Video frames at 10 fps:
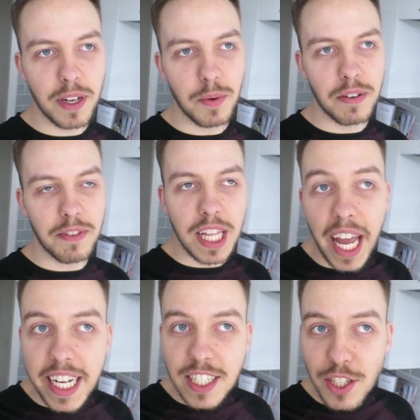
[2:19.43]
but I would have
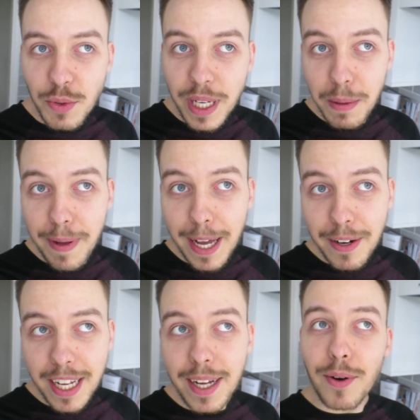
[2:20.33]
liked to tweet
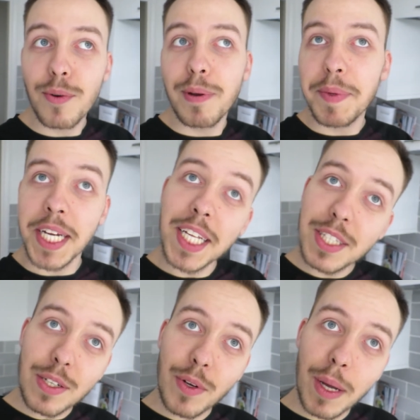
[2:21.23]
about it or maybe
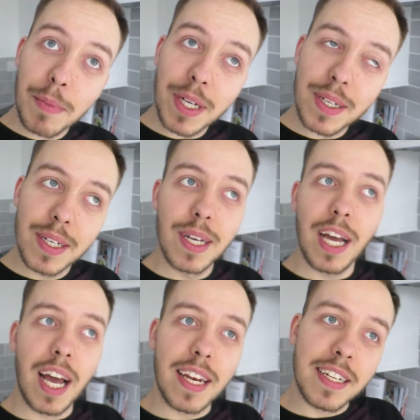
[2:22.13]
Instagram it,
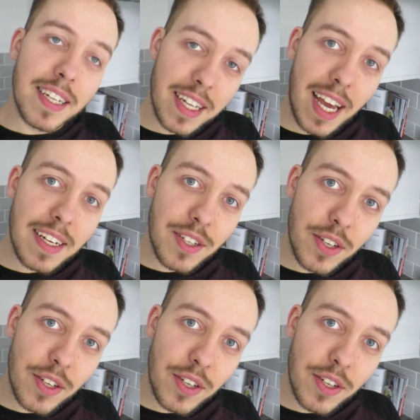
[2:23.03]
and I didn't get